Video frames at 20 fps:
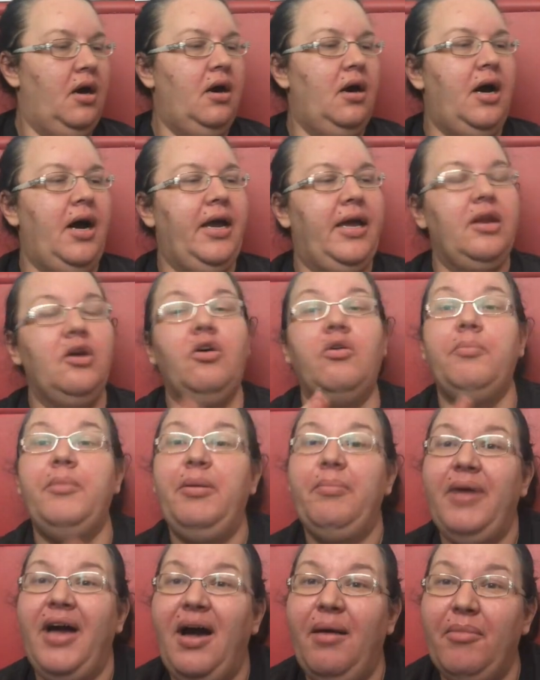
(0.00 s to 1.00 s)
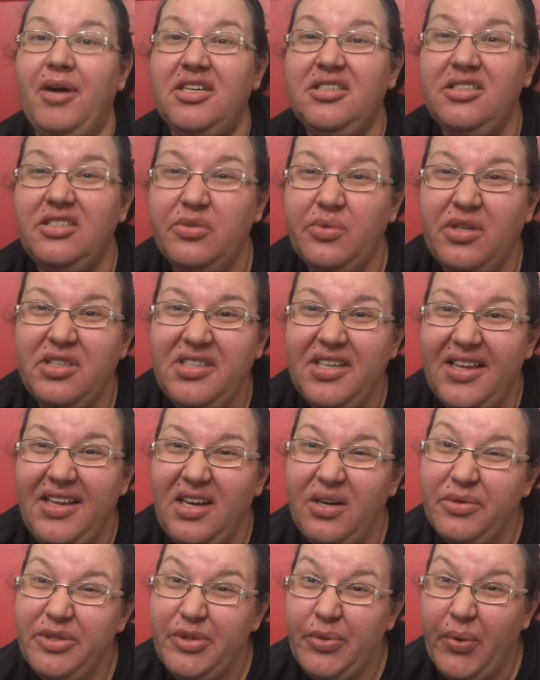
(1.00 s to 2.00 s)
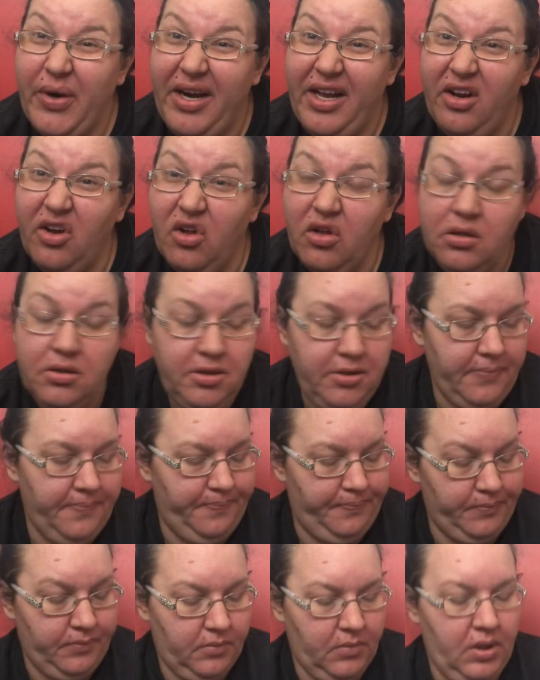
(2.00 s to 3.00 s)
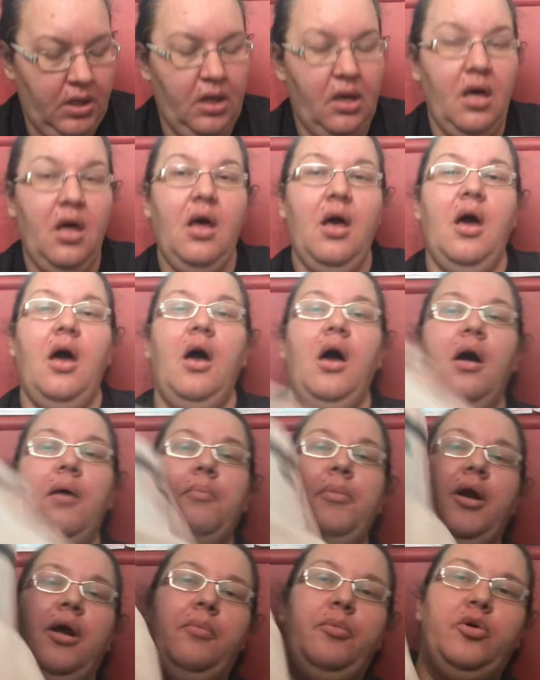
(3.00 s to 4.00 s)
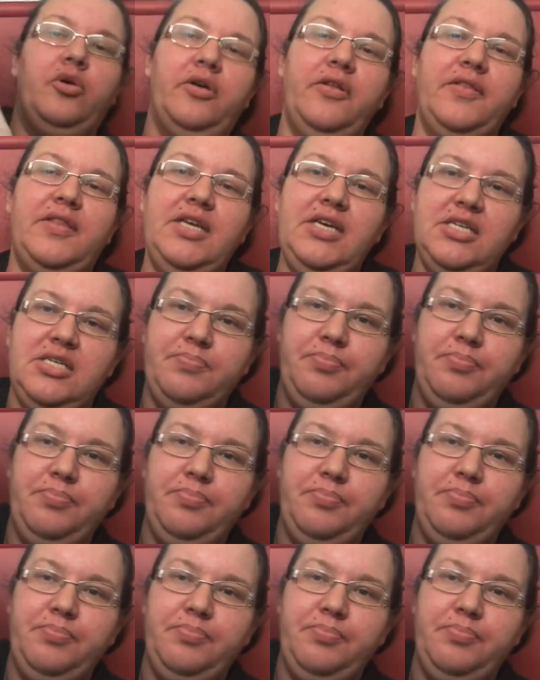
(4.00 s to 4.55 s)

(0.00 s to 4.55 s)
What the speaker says: I cannot remember how much this was. I think it was $20. But I brought this